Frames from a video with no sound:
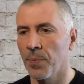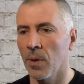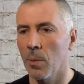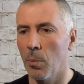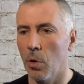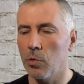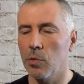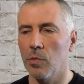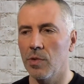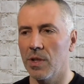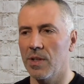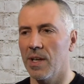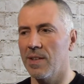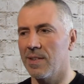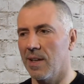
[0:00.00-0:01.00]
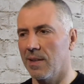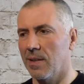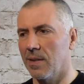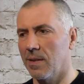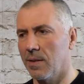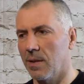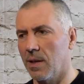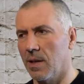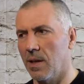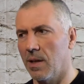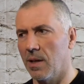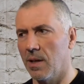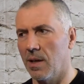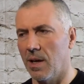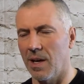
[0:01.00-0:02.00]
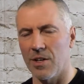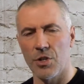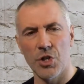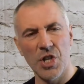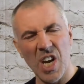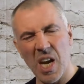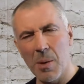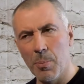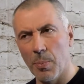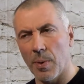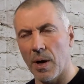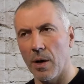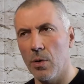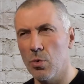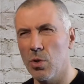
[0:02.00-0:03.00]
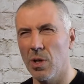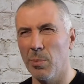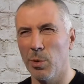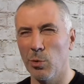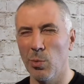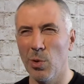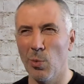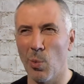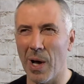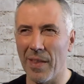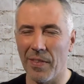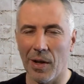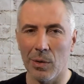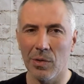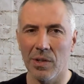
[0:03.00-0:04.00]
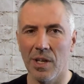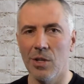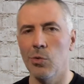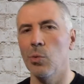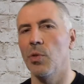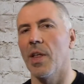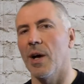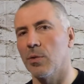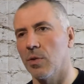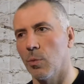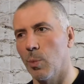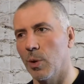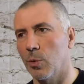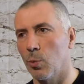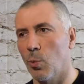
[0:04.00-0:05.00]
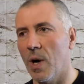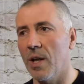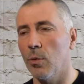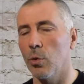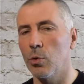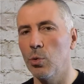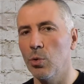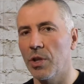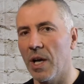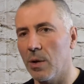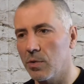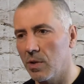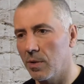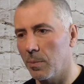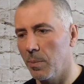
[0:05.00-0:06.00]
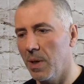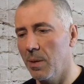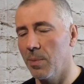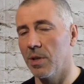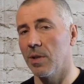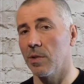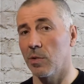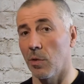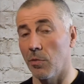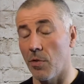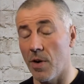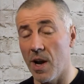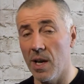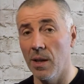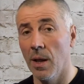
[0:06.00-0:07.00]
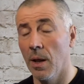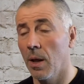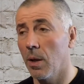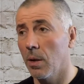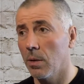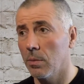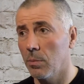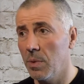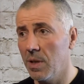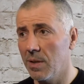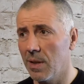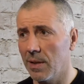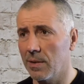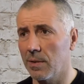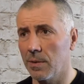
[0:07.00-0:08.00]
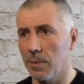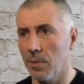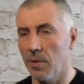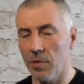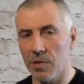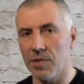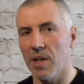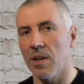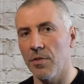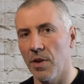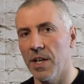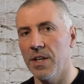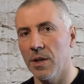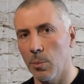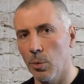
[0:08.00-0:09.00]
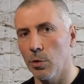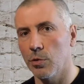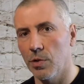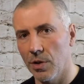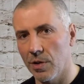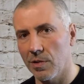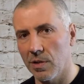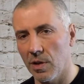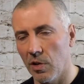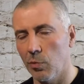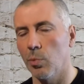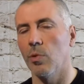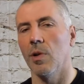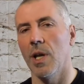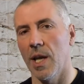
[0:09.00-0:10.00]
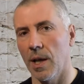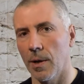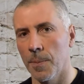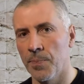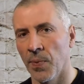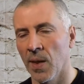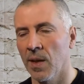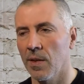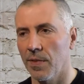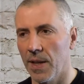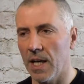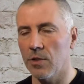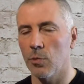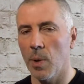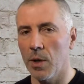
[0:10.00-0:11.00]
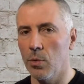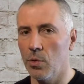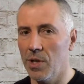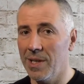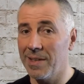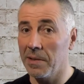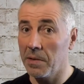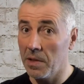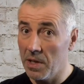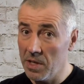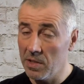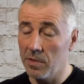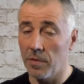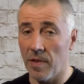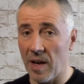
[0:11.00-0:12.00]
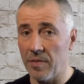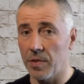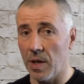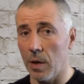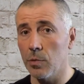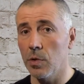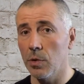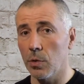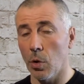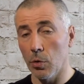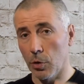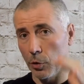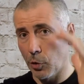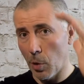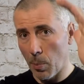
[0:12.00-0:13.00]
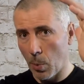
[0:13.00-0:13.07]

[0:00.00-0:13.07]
most of the tents that are cheap are usually between 1,000 and 2,000, but 1 or 2,000 millimeters of rain mean that if it starts raining more seriously, it will leak. That's why you need at least 5,000 on the top